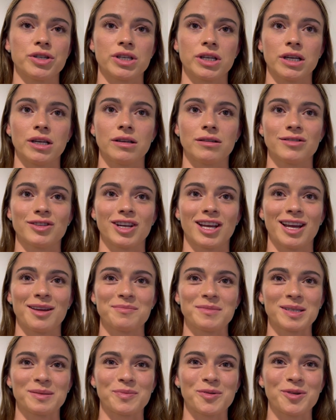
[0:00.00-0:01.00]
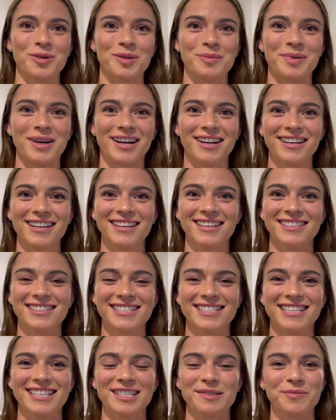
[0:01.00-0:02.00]
She came to spoil the party, and
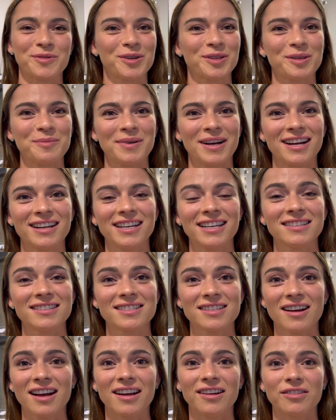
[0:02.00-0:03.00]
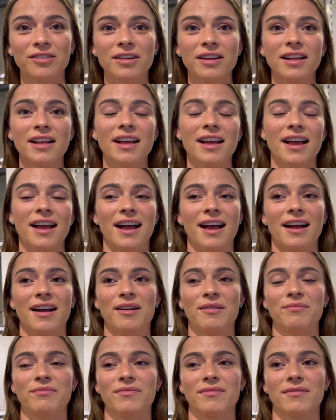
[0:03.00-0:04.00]
she spoiled the party in style.
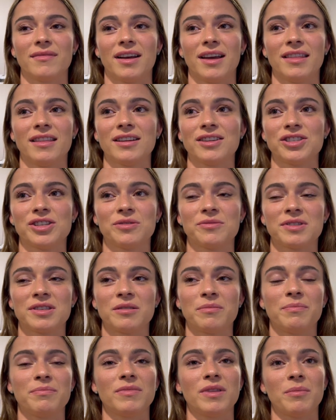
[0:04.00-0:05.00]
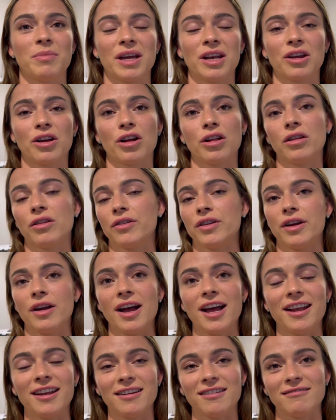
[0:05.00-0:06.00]
I think she was the better girl on the
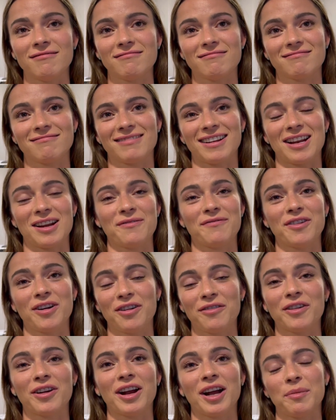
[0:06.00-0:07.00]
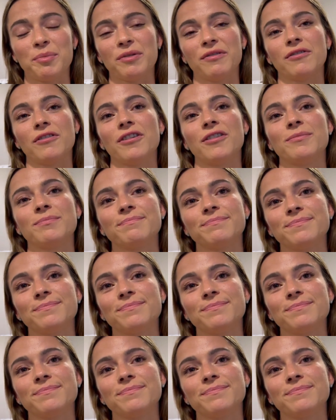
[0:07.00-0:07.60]
night, and I'm very, very happy for her.